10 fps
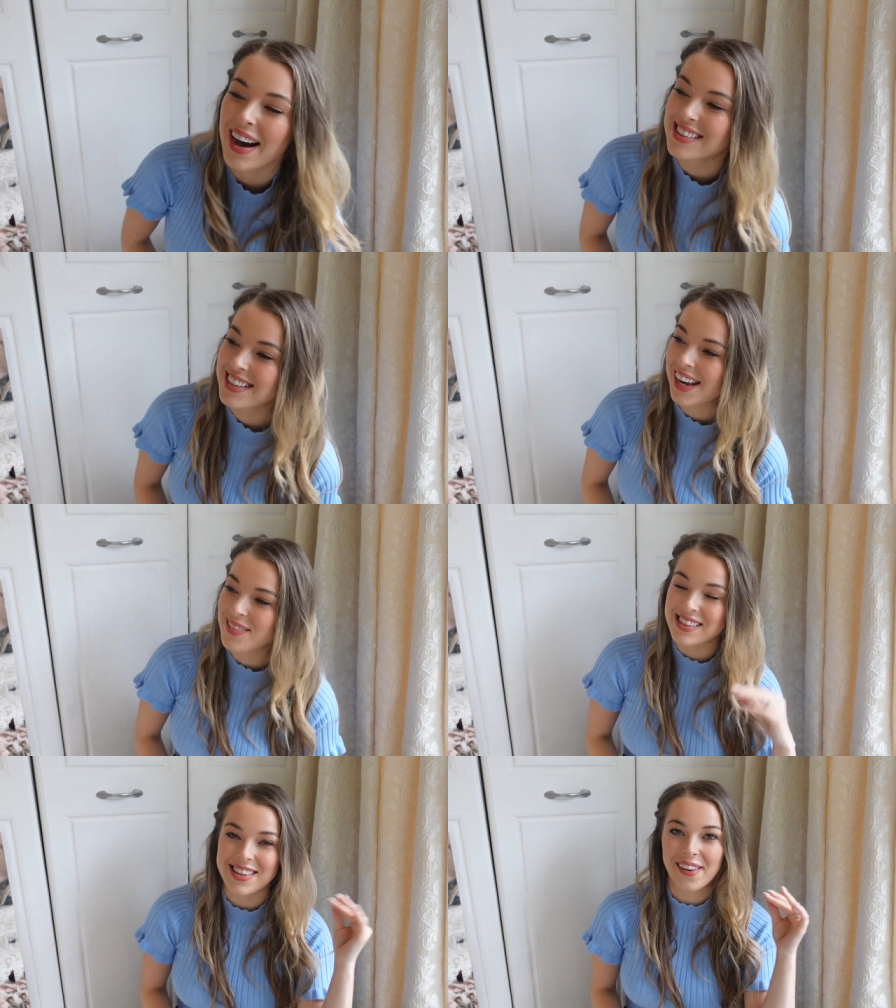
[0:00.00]
Why is it taking
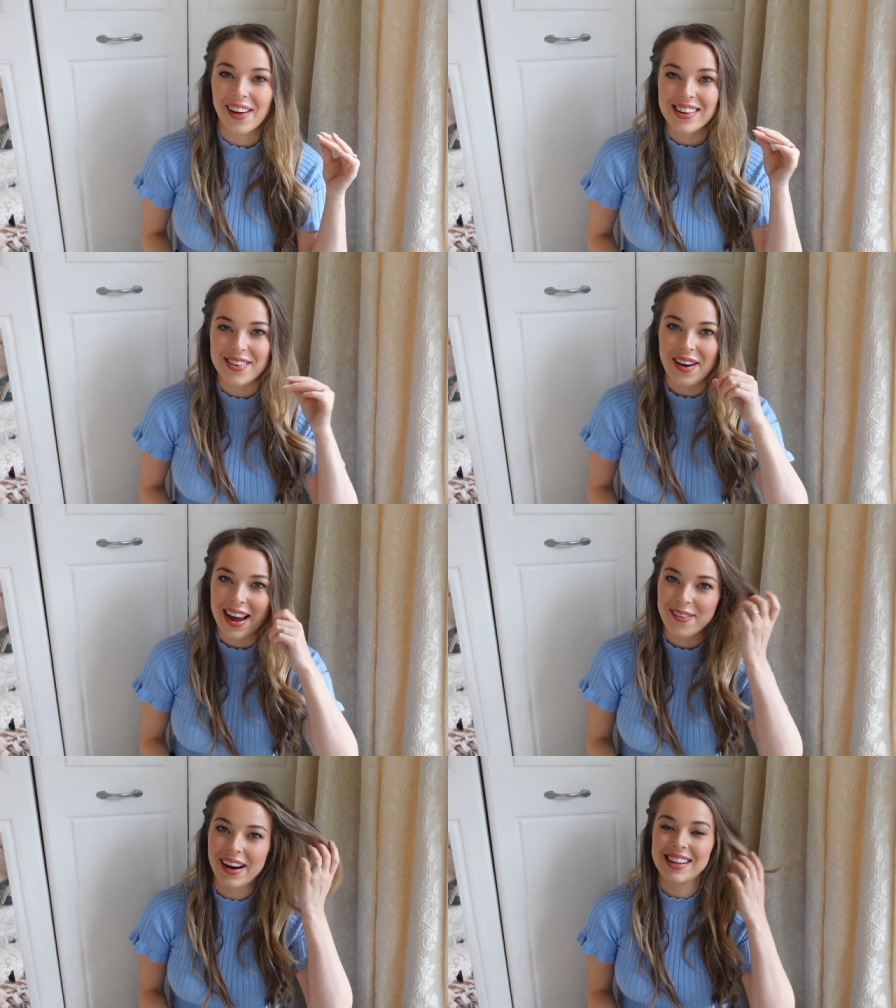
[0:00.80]
me so long to
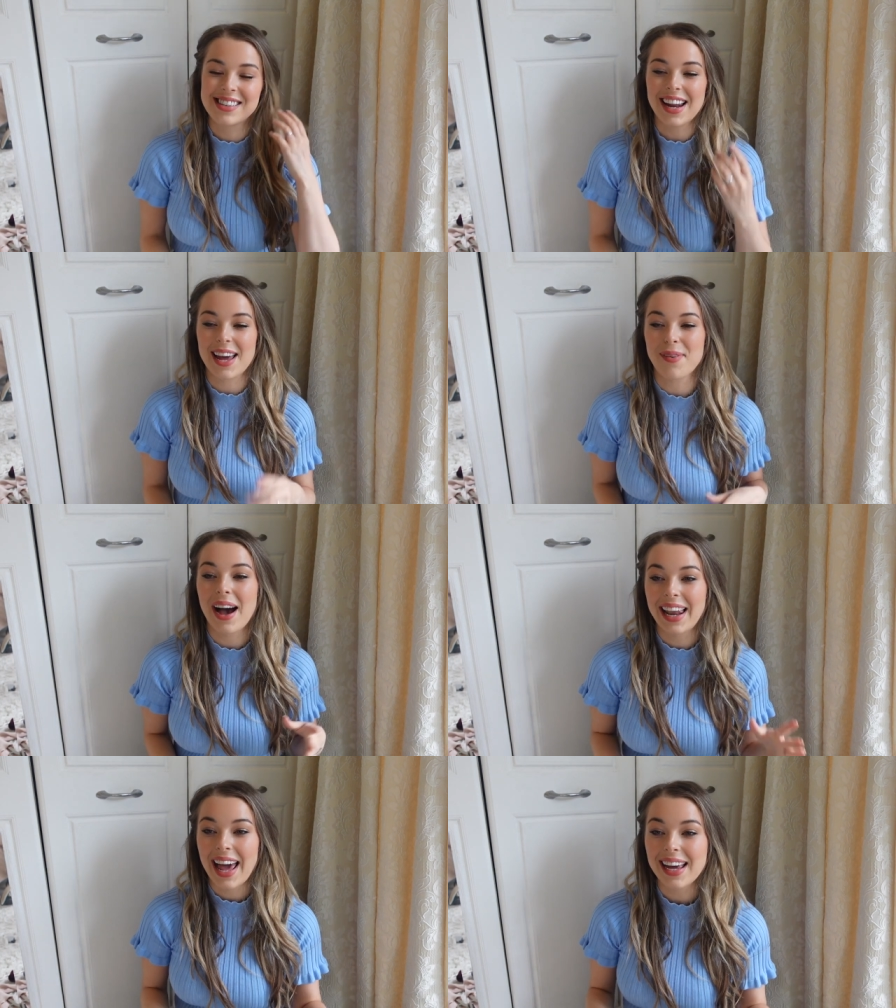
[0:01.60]
find words today? But
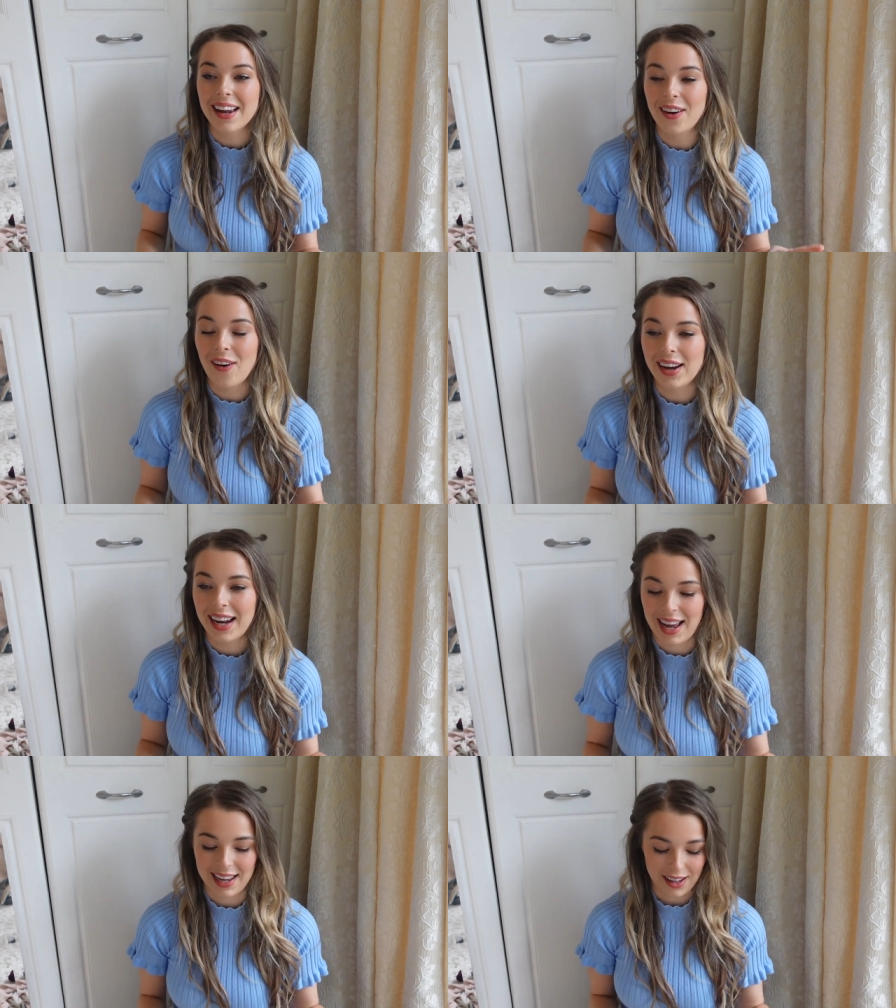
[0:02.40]
I like longer
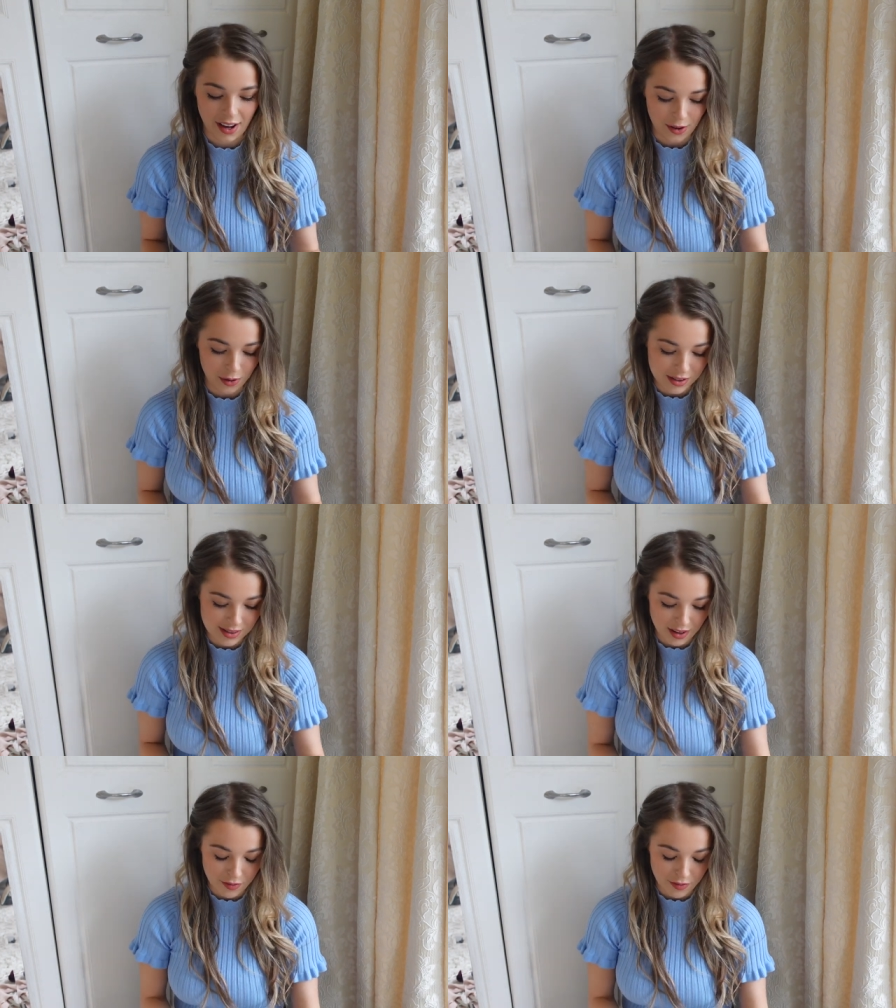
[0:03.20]
line coats